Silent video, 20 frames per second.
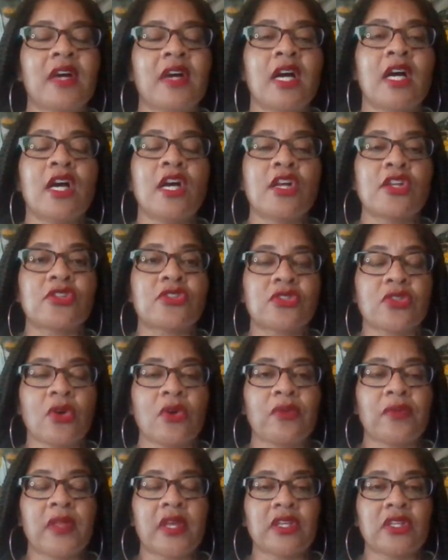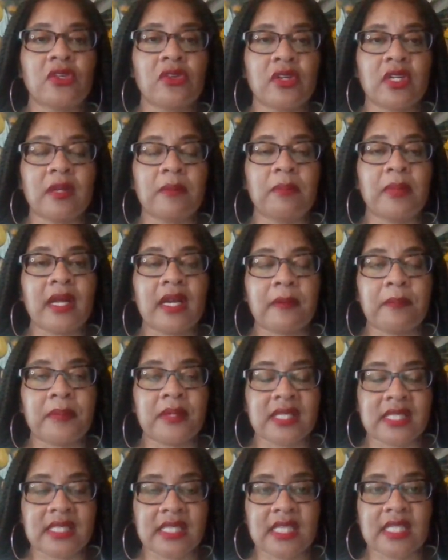so that you're in a better
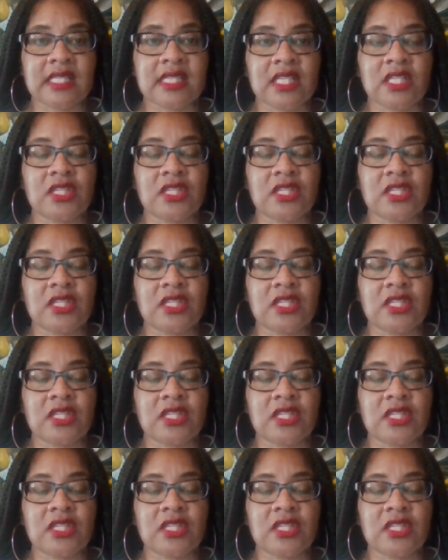position